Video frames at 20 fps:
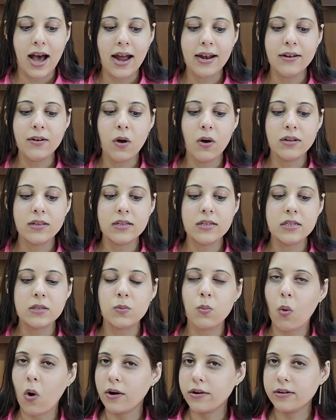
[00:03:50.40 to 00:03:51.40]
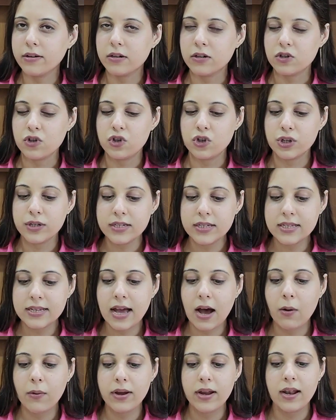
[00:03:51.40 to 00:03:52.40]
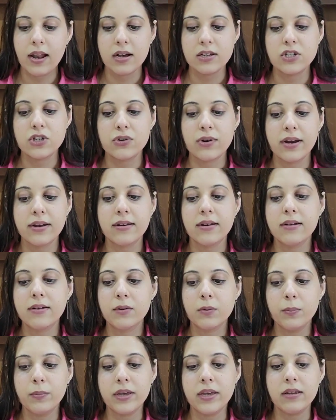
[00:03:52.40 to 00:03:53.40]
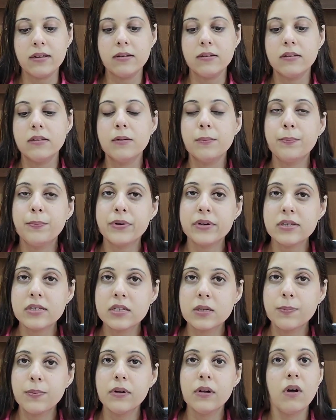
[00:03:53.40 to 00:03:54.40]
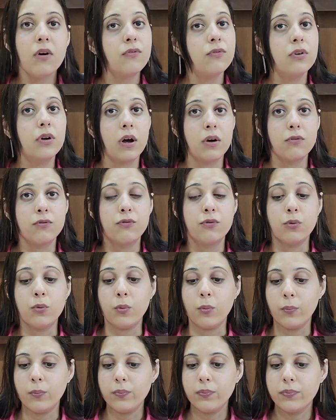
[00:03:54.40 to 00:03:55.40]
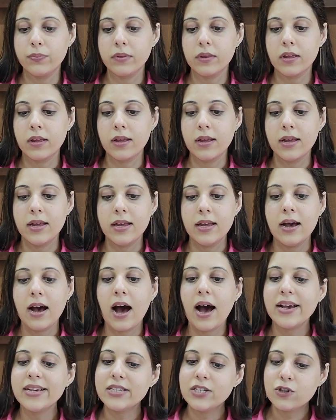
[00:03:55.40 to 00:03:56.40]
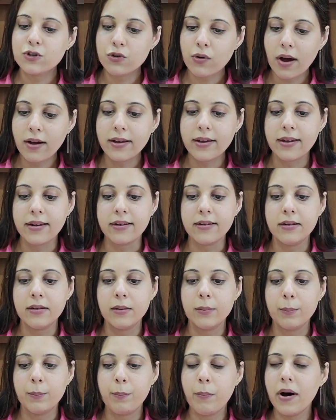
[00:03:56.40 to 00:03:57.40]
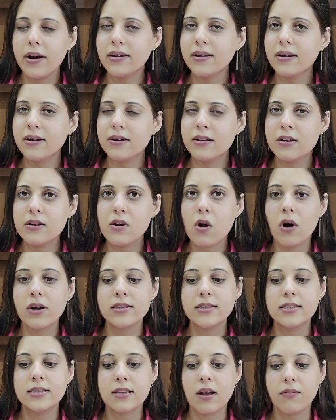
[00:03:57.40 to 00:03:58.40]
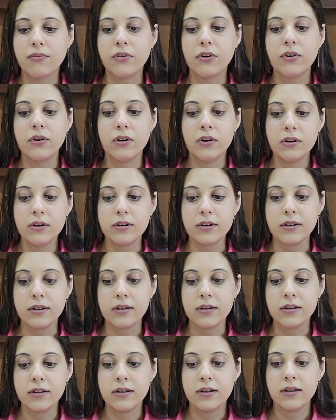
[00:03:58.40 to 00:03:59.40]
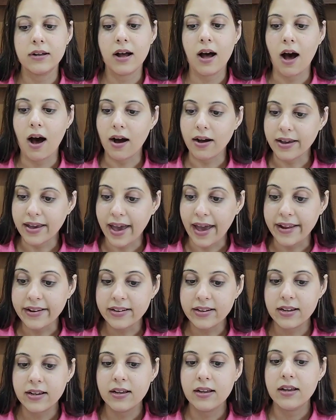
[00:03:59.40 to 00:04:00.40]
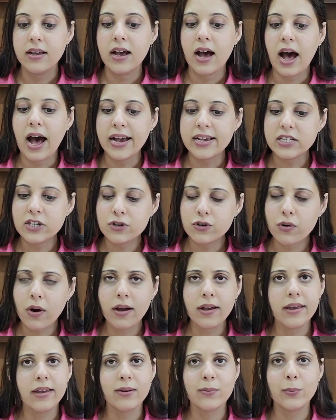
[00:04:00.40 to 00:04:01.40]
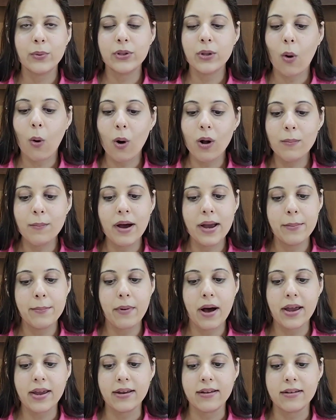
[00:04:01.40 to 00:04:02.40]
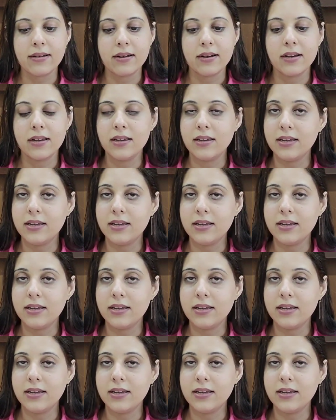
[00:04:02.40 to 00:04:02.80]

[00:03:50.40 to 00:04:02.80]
"Had not this water just now illustrated to me the principle of Gung Fu? I struck it, but it did not suffer hurt. Again, I struck it with all my might,